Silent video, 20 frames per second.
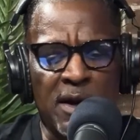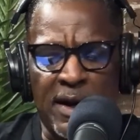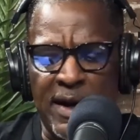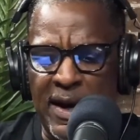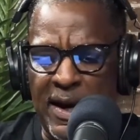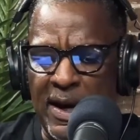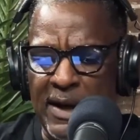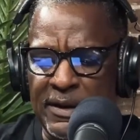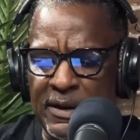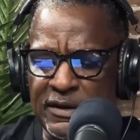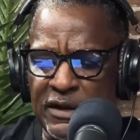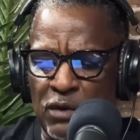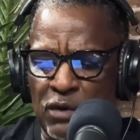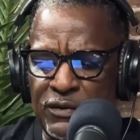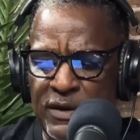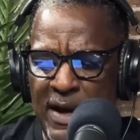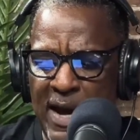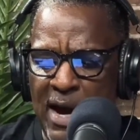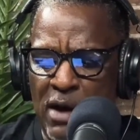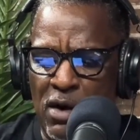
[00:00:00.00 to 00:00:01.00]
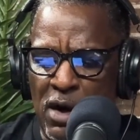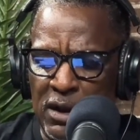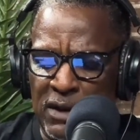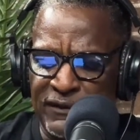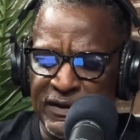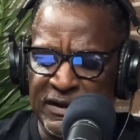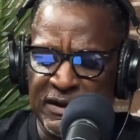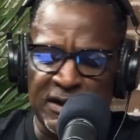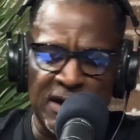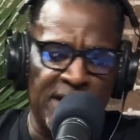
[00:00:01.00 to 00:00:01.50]
And so now all
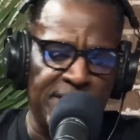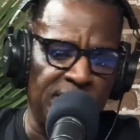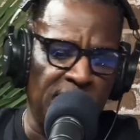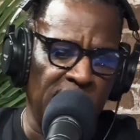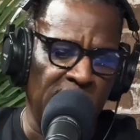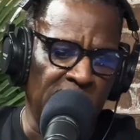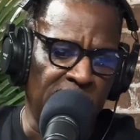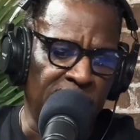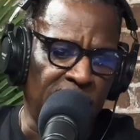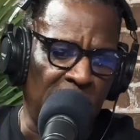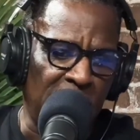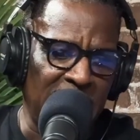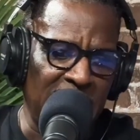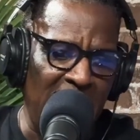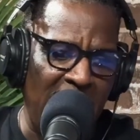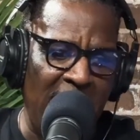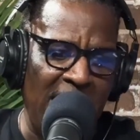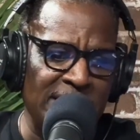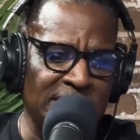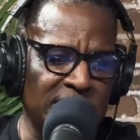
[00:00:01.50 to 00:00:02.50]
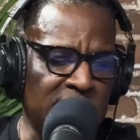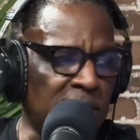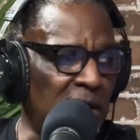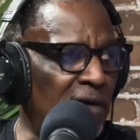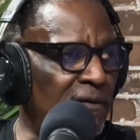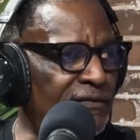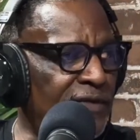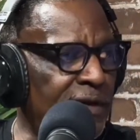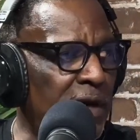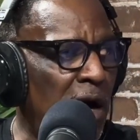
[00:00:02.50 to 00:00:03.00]
of a sudden, the last
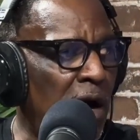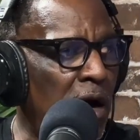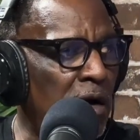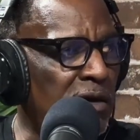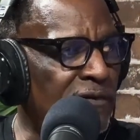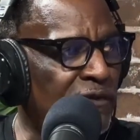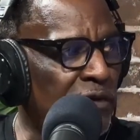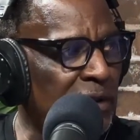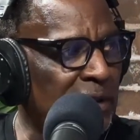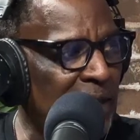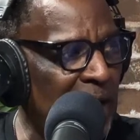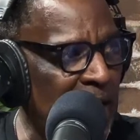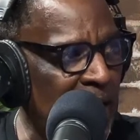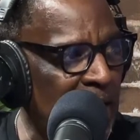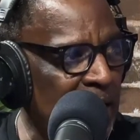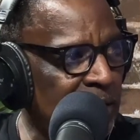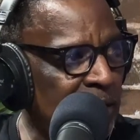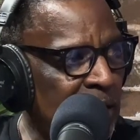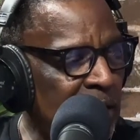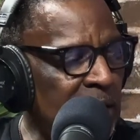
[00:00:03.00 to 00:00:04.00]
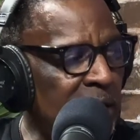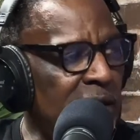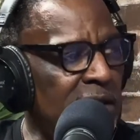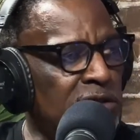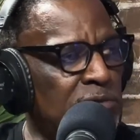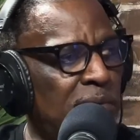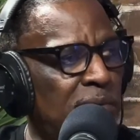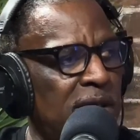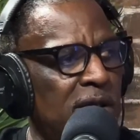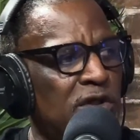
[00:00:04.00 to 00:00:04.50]
of the Hungerford land
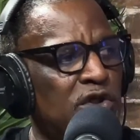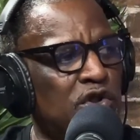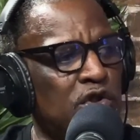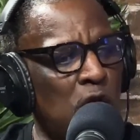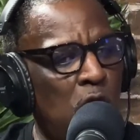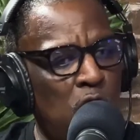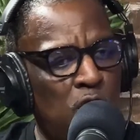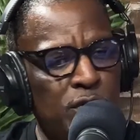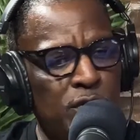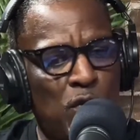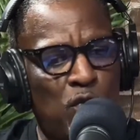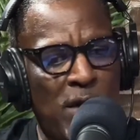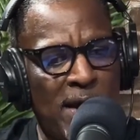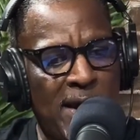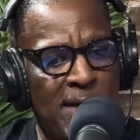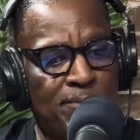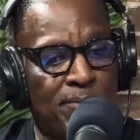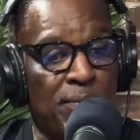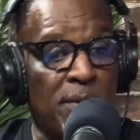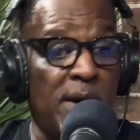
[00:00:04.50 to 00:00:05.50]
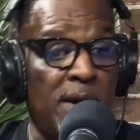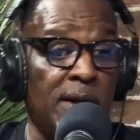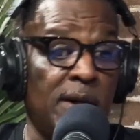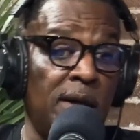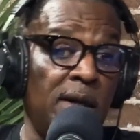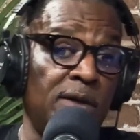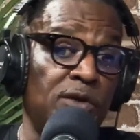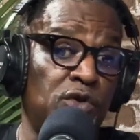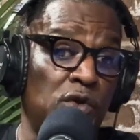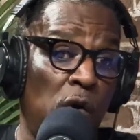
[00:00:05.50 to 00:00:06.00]
is being sold away,
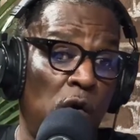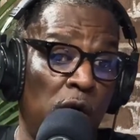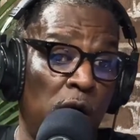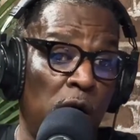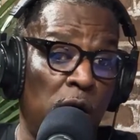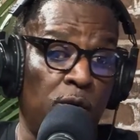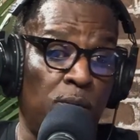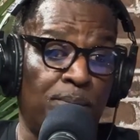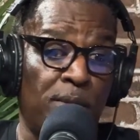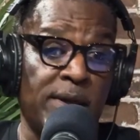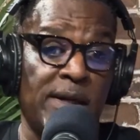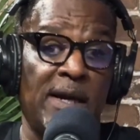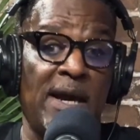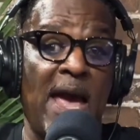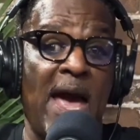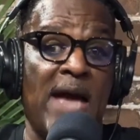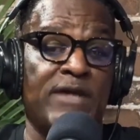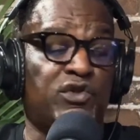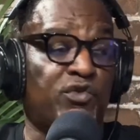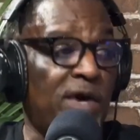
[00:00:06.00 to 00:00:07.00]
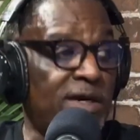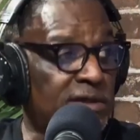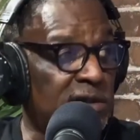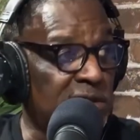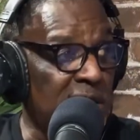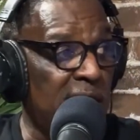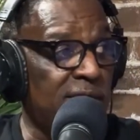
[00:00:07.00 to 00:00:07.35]
bringing addresses.